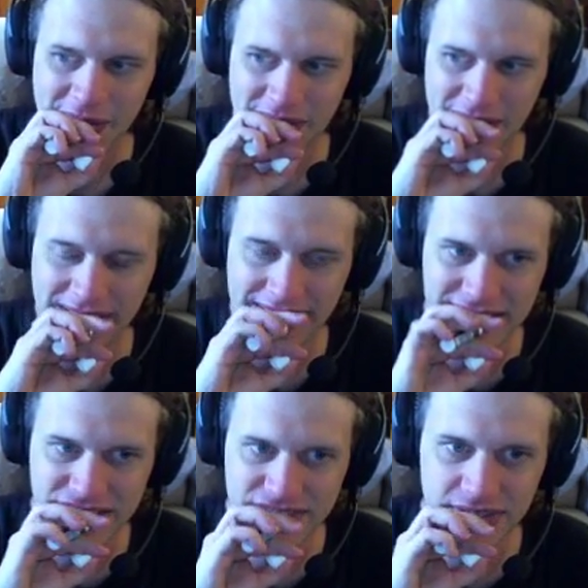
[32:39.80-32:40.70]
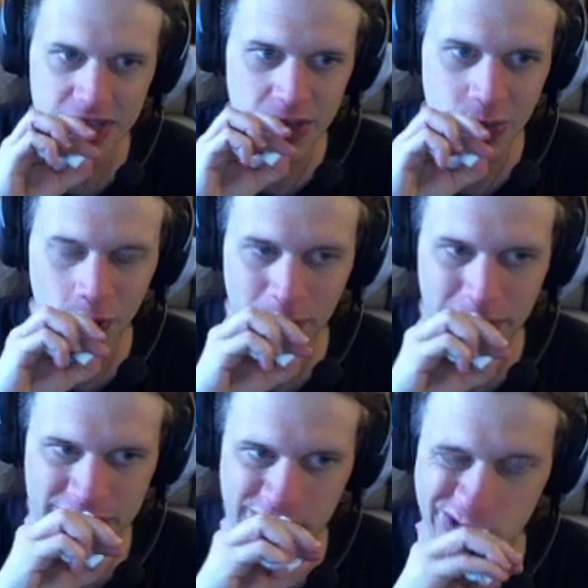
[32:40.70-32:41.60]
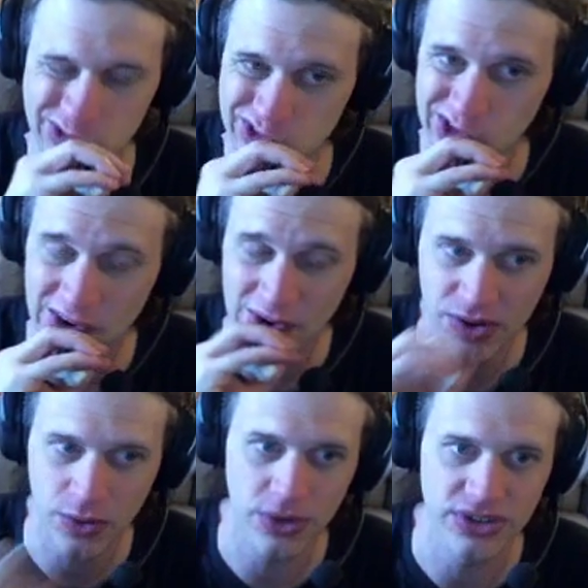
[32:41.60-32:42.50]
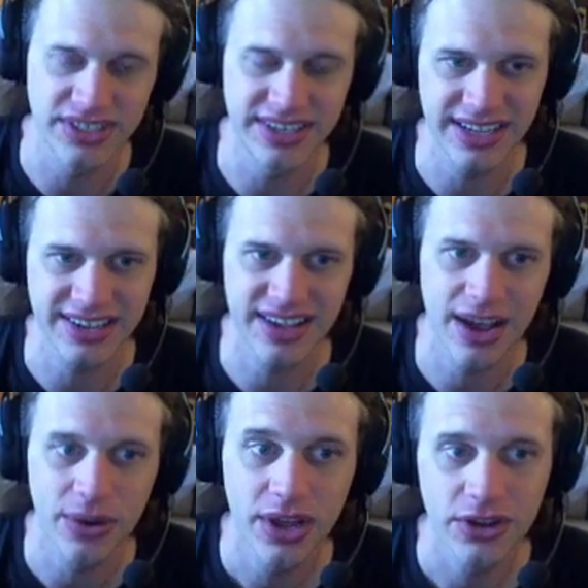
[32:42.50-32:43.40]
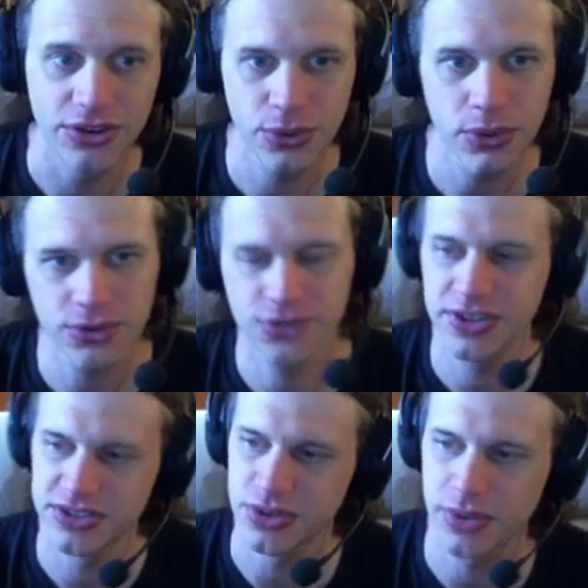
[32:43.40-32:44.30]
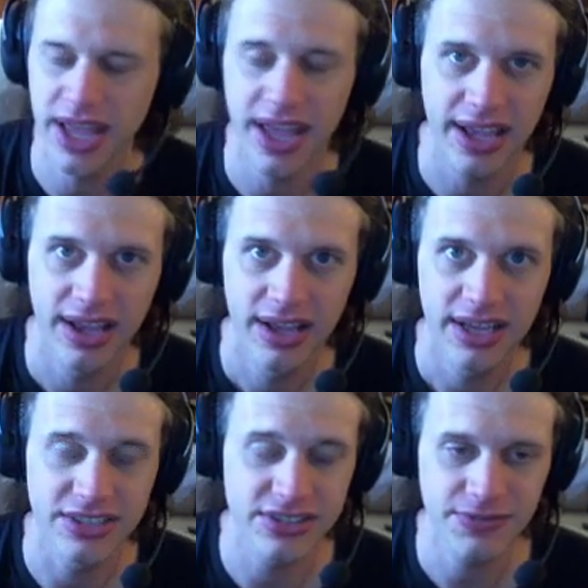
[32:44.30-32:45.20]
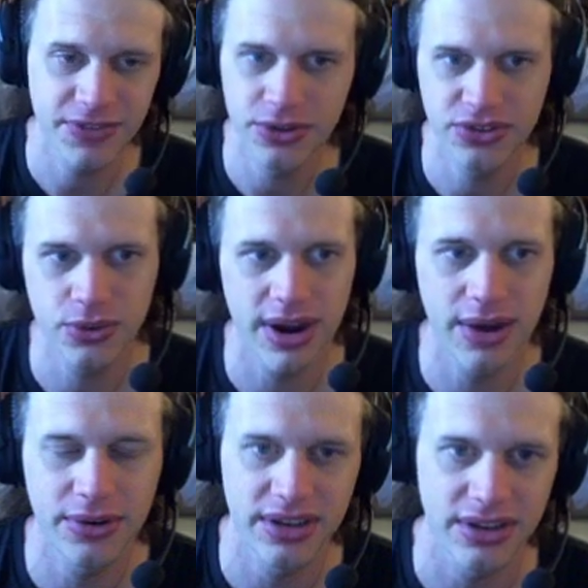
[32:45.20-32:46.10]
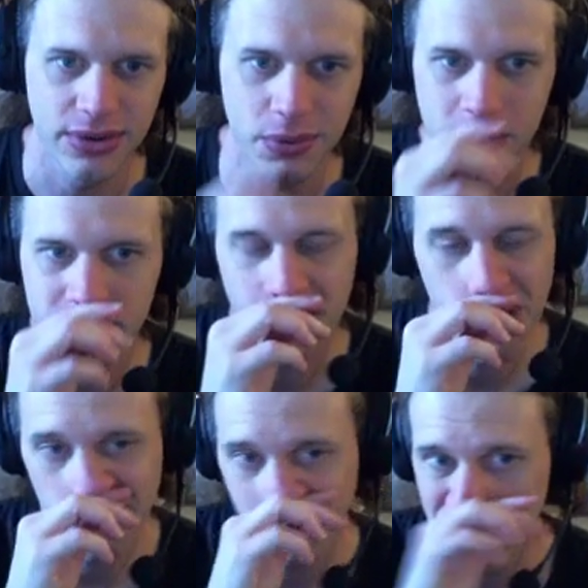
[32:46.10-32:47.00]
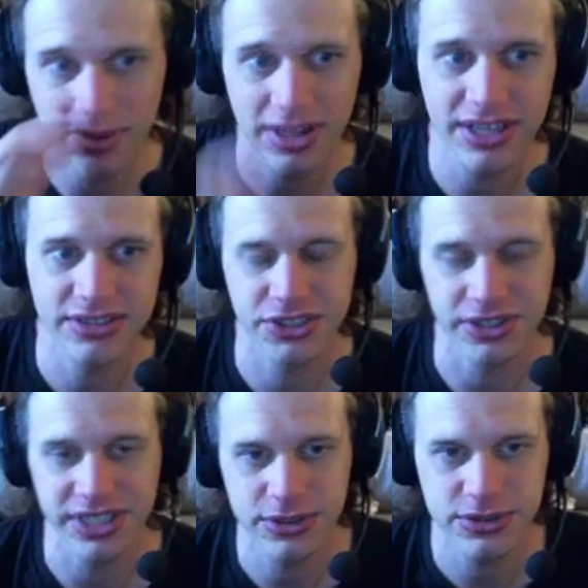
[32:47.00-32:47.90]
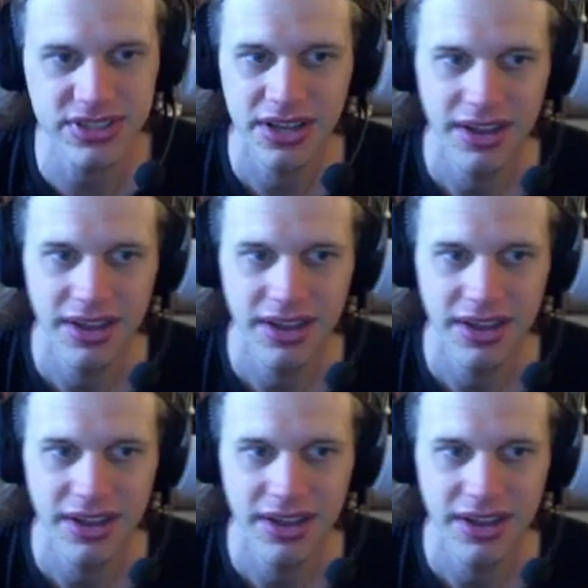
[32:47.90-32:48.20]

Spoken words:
Like it just feels like one person just is hardcore dicked out. Duos feels okay. It doesn't feel too crowded in duos, but when you're playing trios,